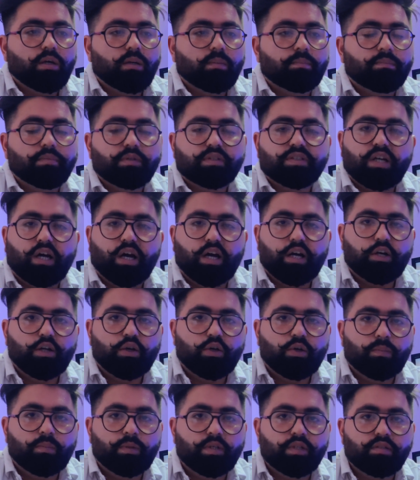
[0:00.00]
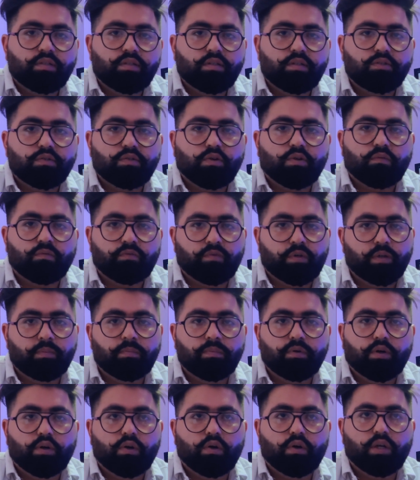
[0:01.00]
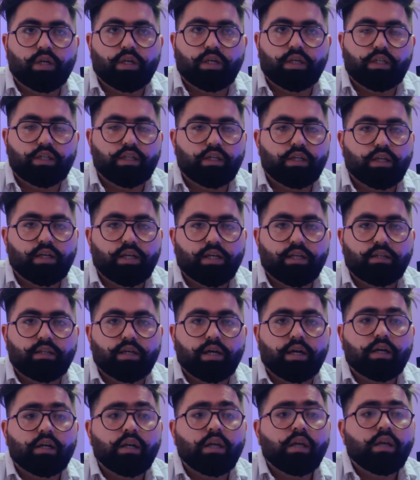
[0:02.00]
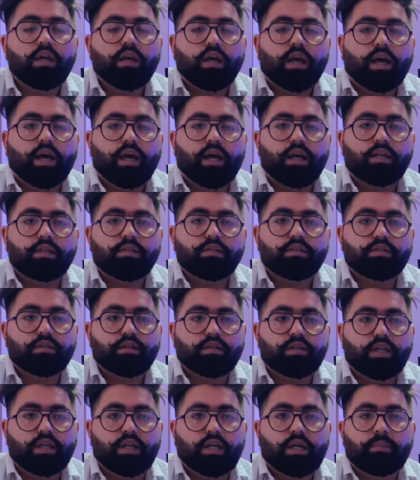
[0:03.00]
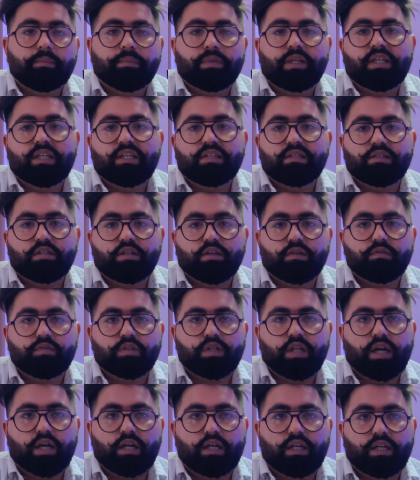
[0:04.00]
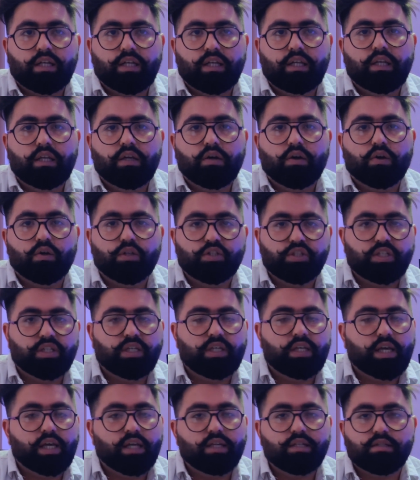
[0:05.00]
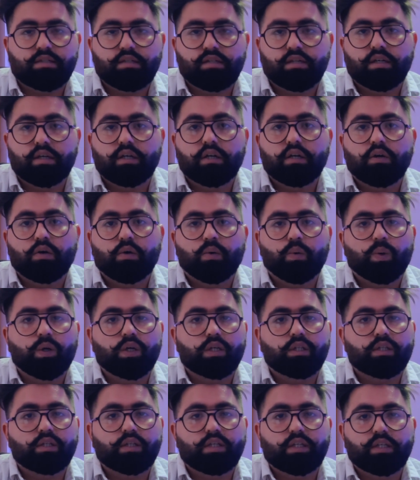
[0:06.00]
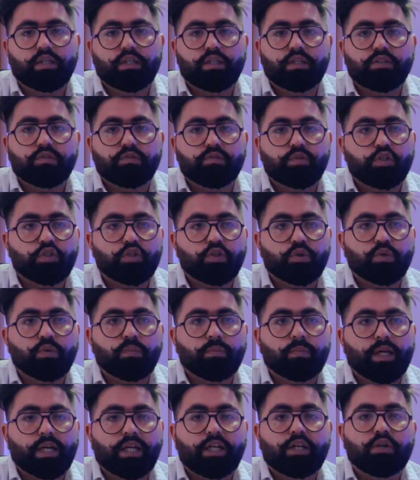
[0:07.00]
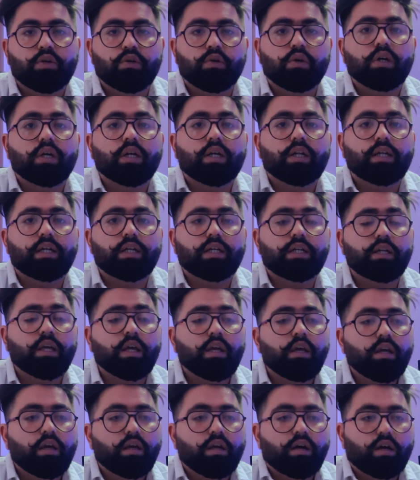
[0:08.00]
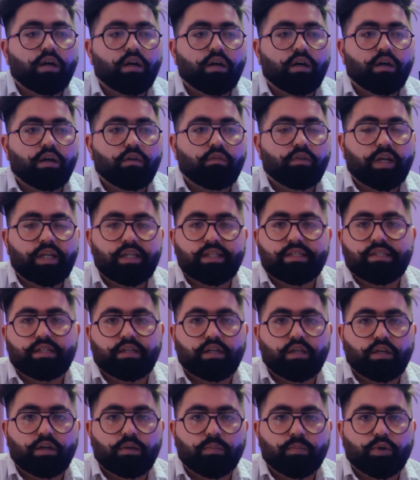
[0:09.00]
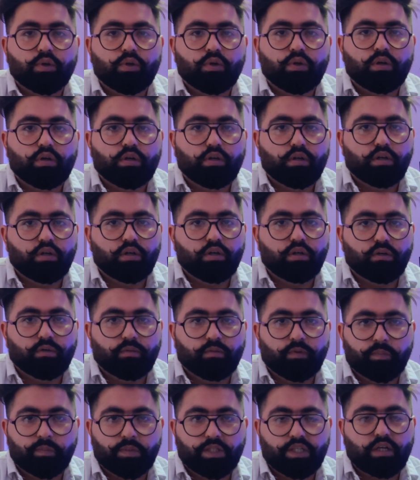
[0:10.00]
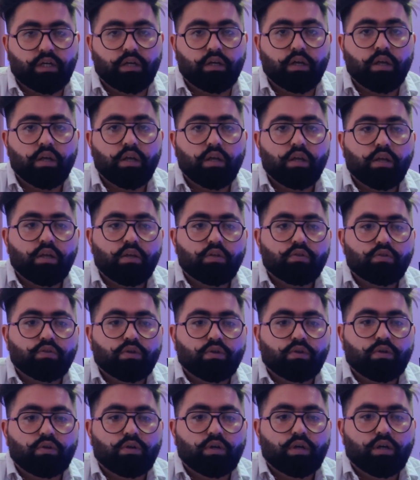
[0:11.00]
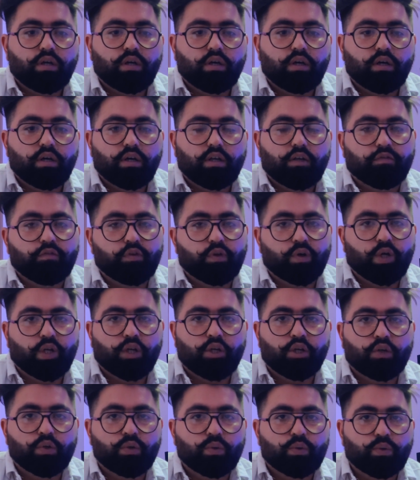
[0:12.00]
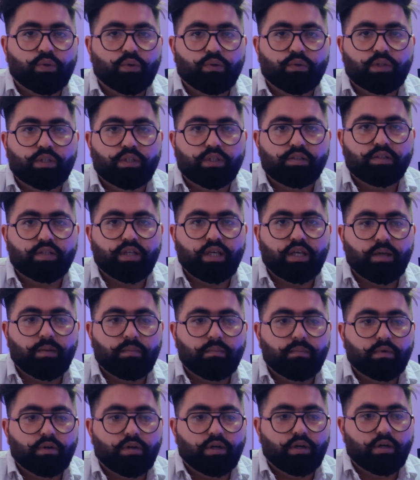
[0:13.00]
start your business on web or anything like that, as there are many stuffs that he or she has learned over the years which you might not get while setting up your website. So if you are new to this game,